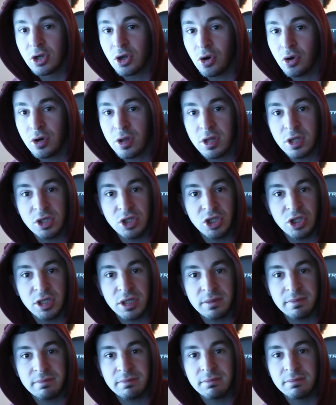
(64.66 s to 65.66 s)
Go to the
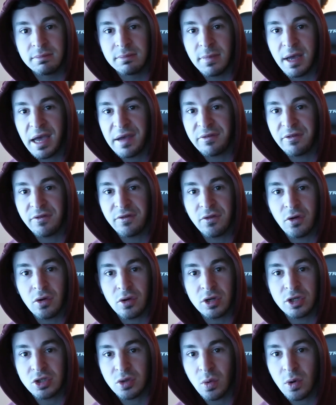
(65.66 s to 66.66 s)
gym, have a
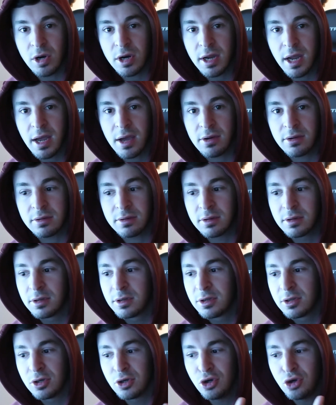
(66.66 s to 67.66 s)
focused workout,
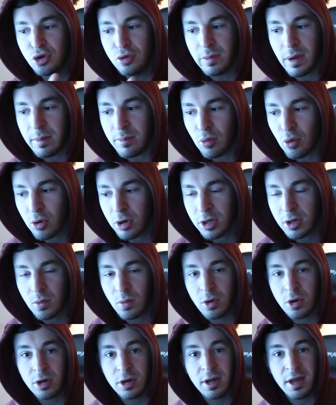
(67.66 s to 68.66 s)
do my
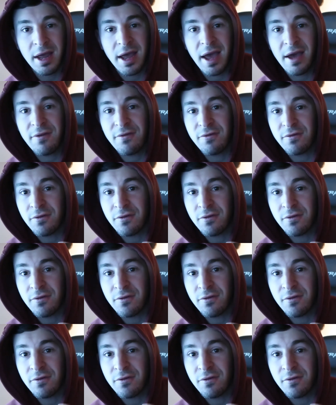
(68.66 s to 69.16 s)
morning work, have